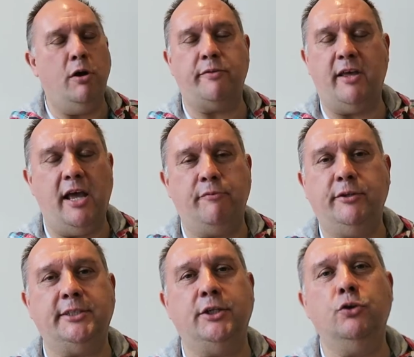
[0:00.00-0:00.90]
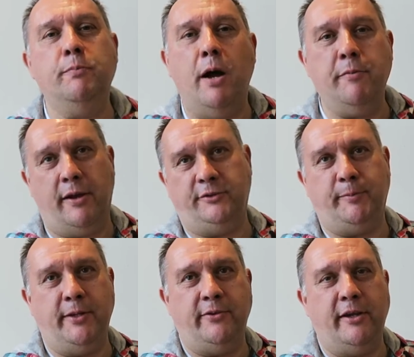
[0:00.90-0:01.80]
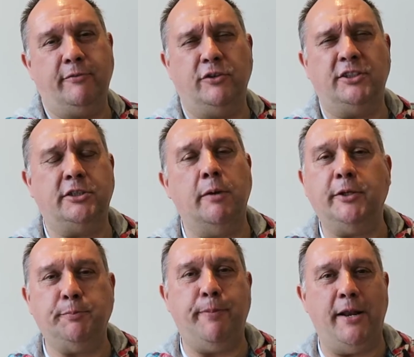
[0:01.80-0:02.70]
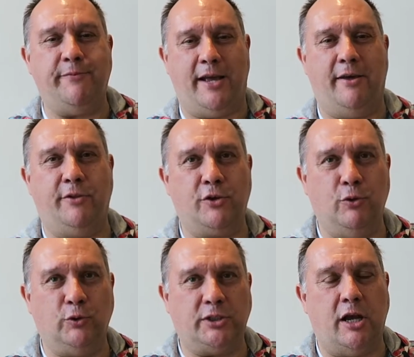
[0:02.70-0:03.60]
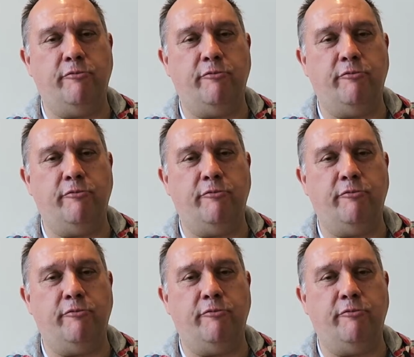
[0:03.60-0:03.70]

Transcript: Worth every single moment I've spent here. I've got so much benefit out of the course.